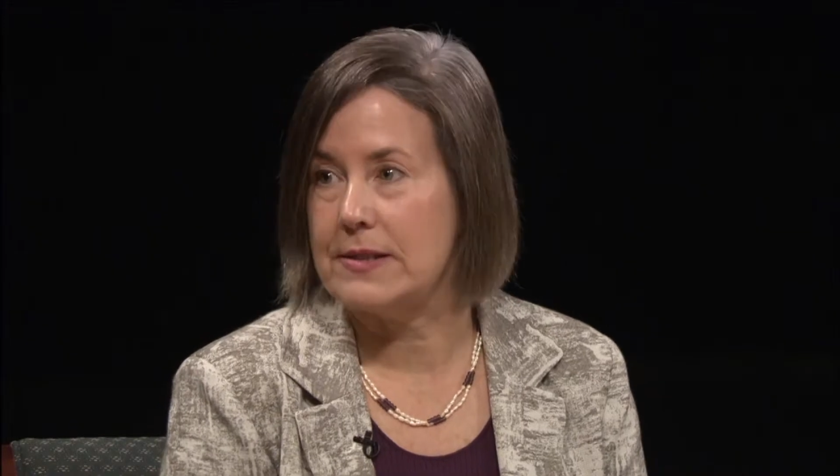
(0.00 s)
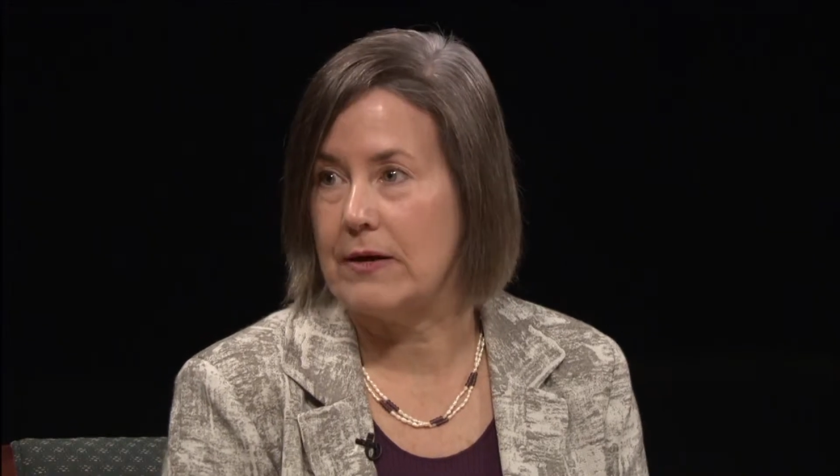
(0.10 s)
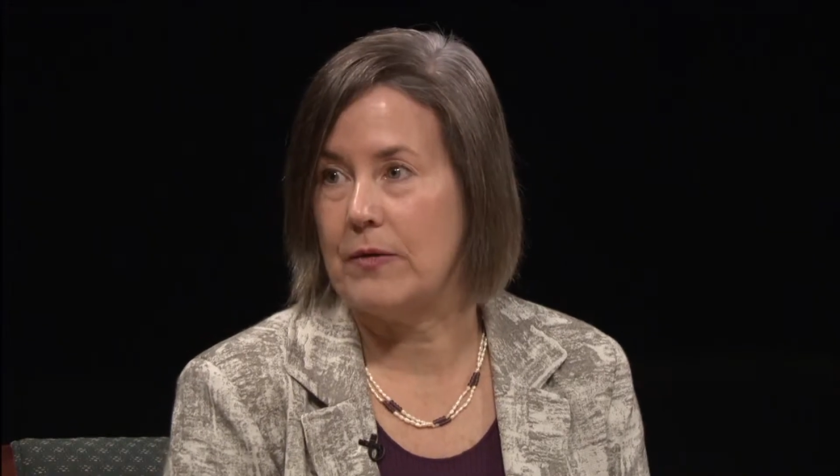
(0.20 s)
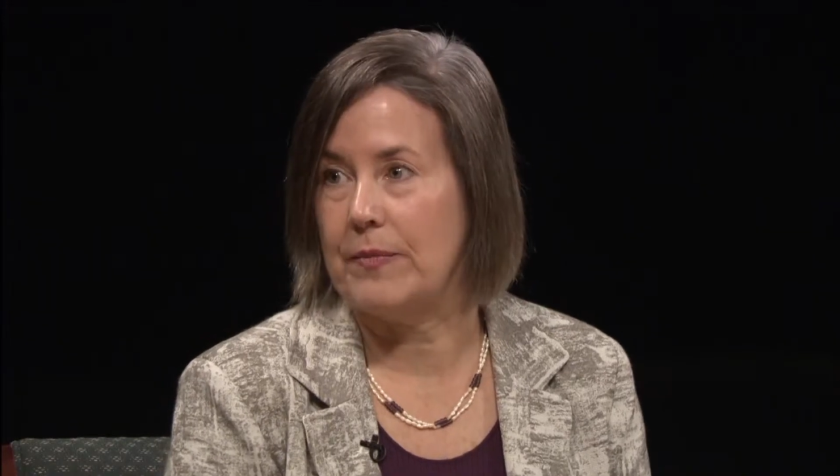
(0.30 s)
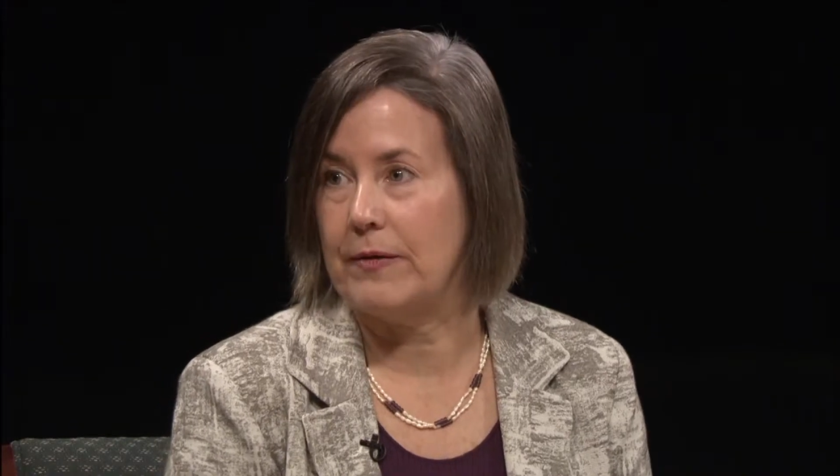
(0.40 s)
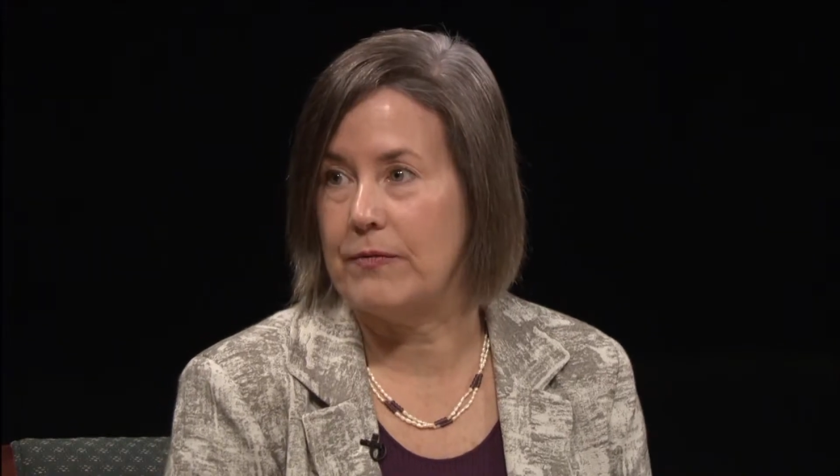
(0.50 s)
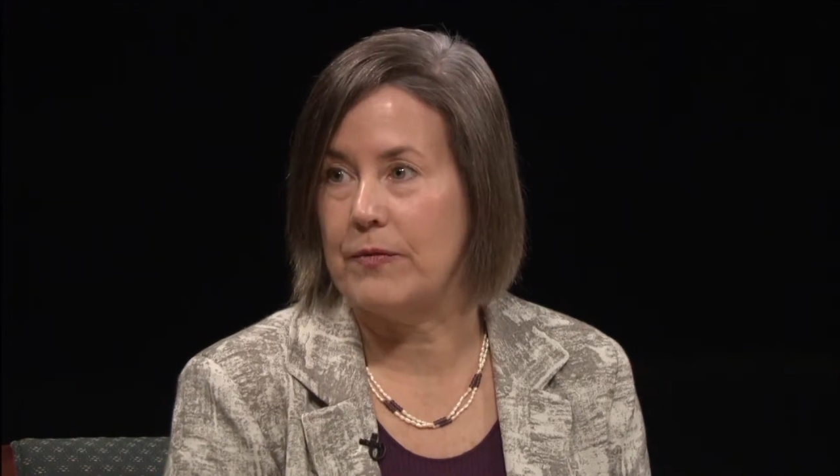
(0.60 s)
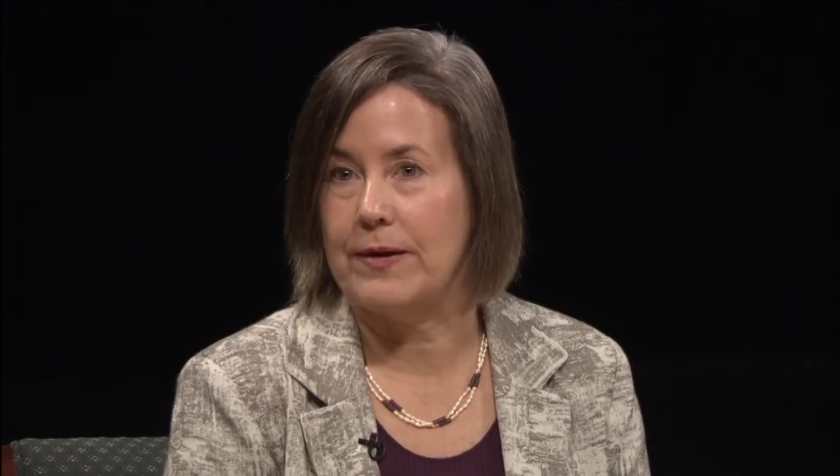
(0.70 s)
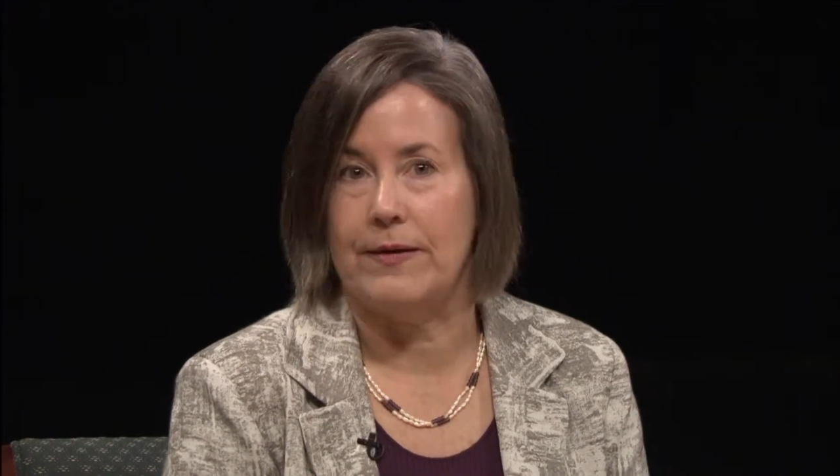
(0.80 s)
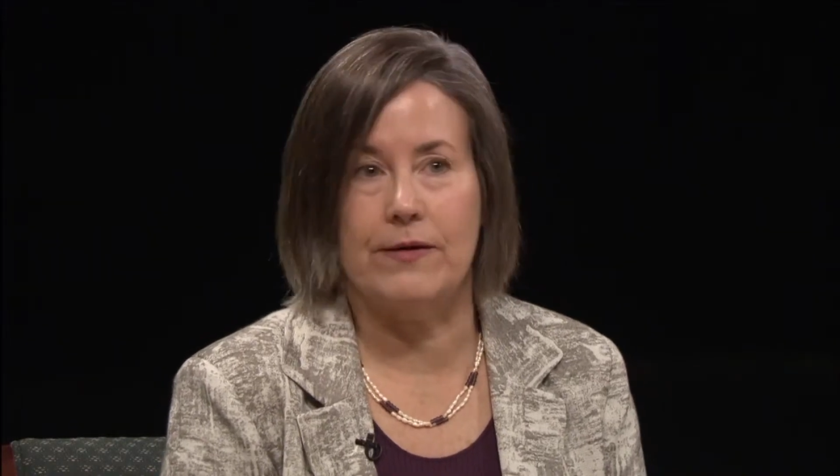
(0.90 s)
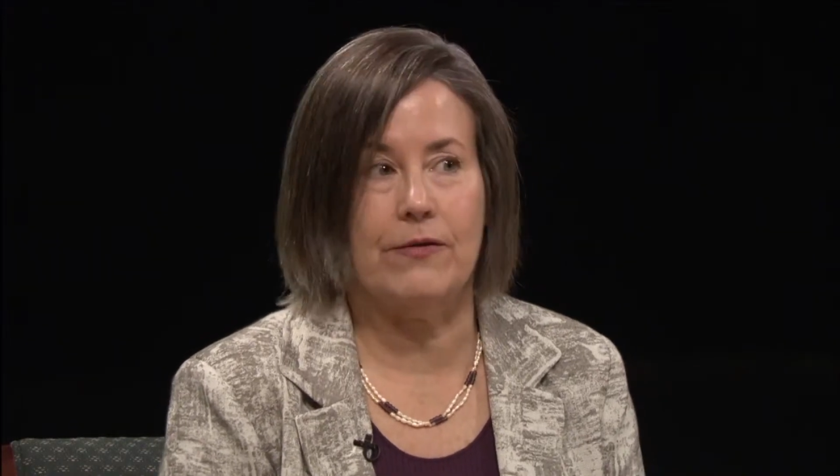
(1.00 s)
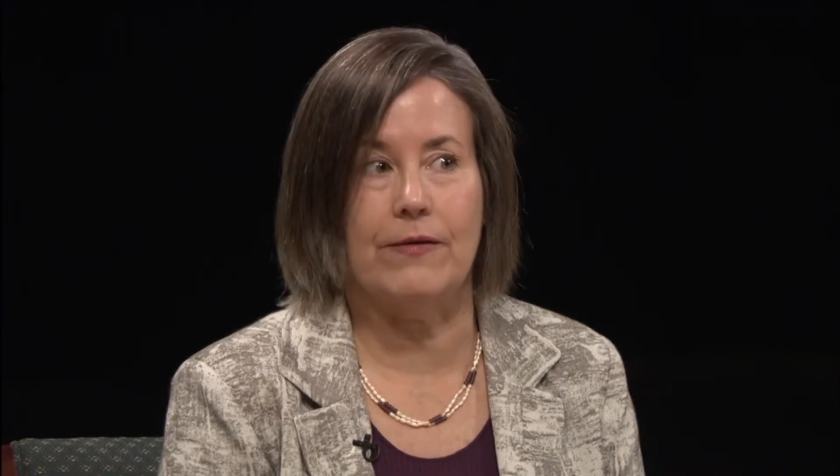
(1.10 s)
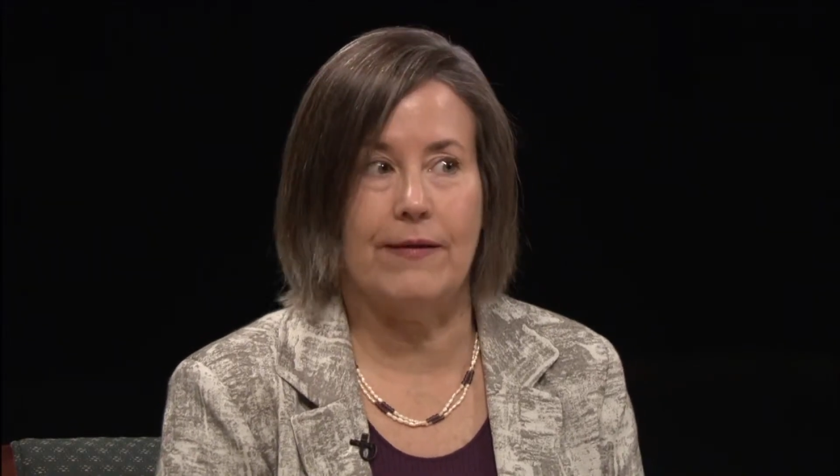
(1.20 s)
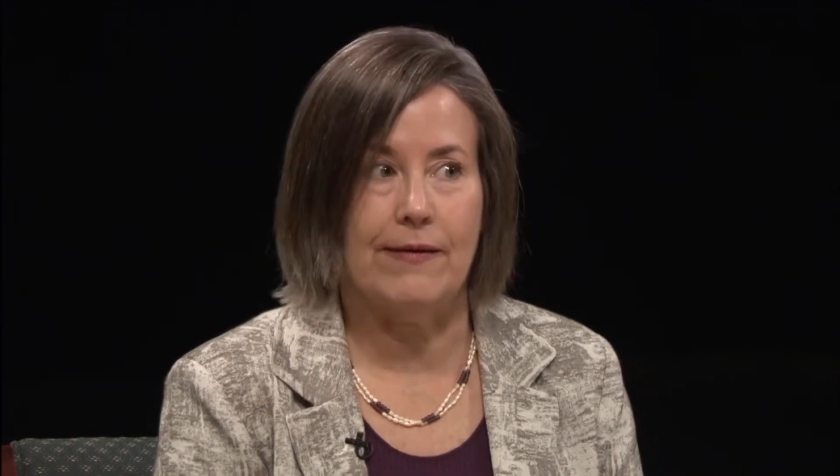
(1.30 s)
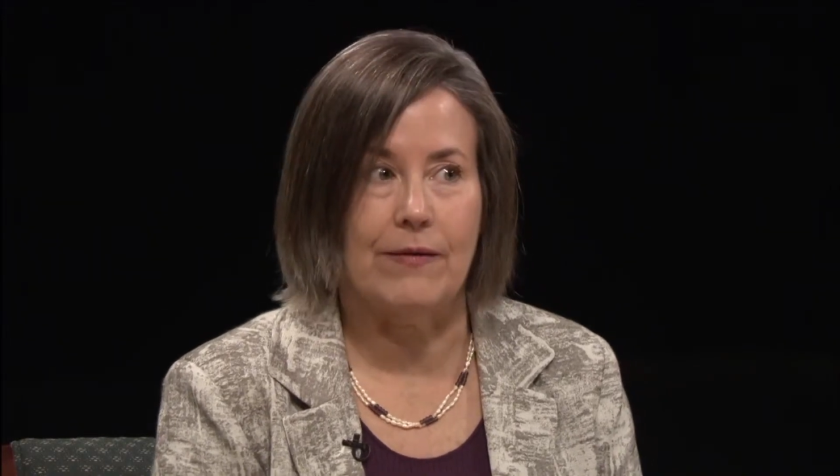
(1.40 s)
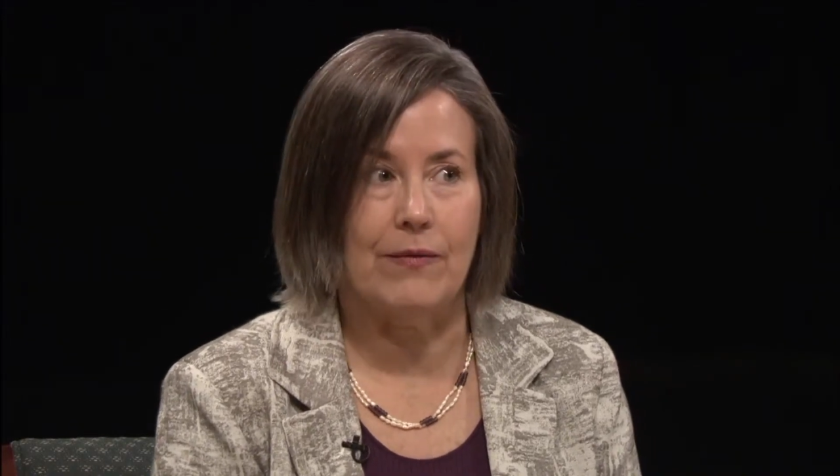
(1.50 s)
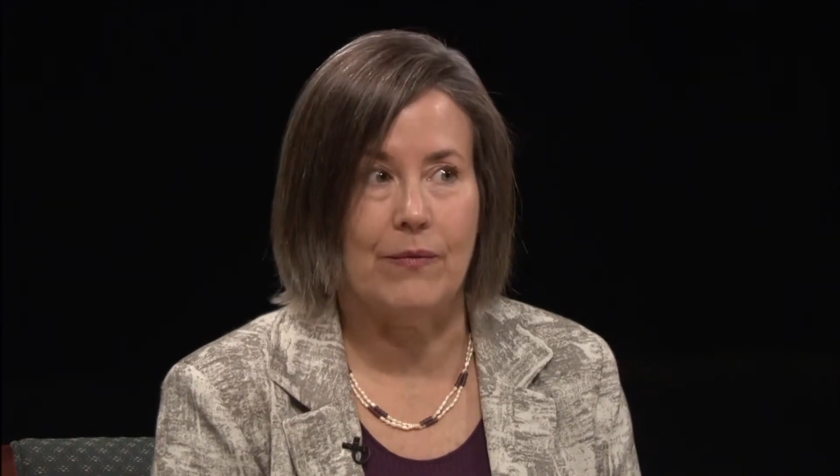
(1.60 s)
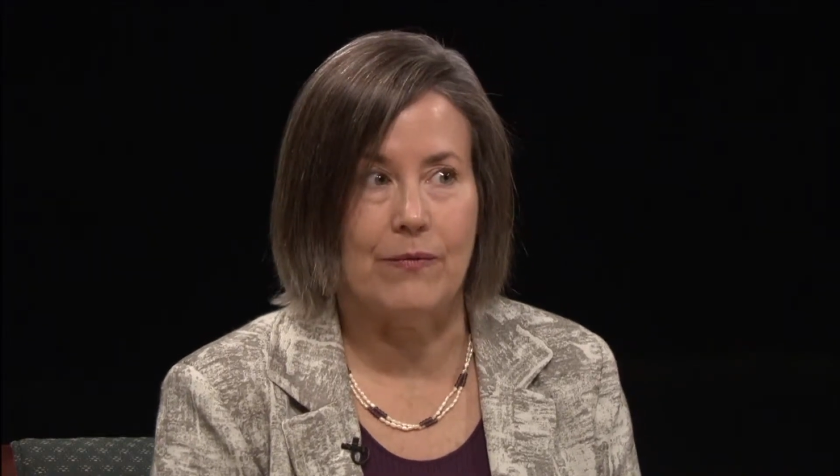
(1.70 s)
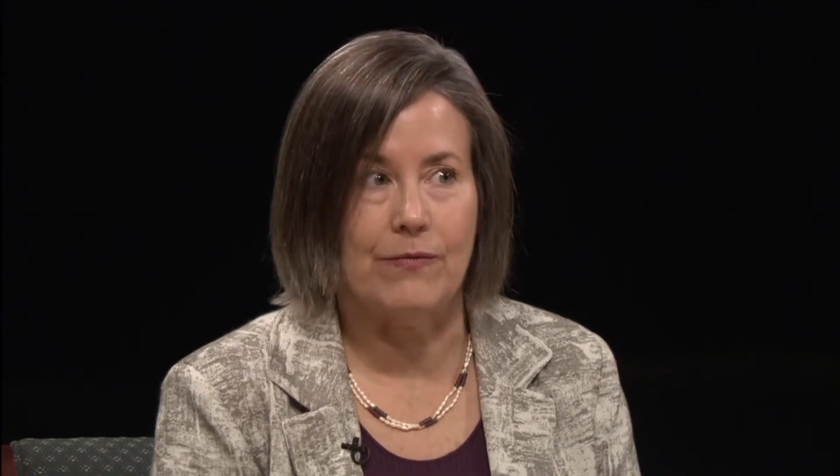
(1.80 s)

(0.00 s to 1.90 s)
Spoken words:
therapy for an addiction that they're